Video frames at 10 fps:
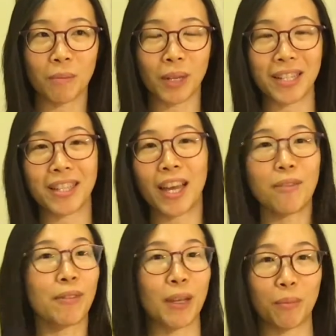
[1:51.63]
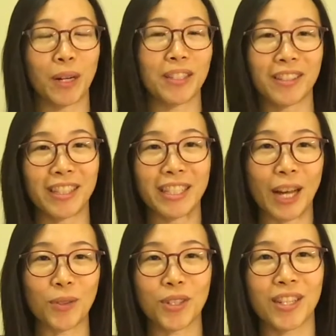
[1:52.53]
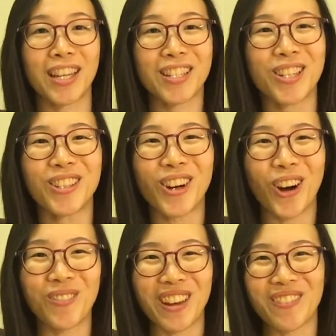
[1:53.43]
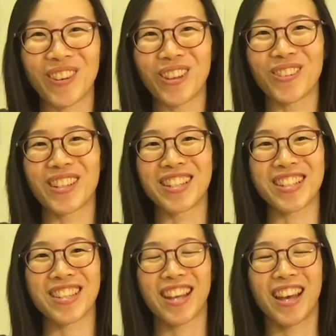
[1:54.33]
plus I have like practically announced it to all my followers,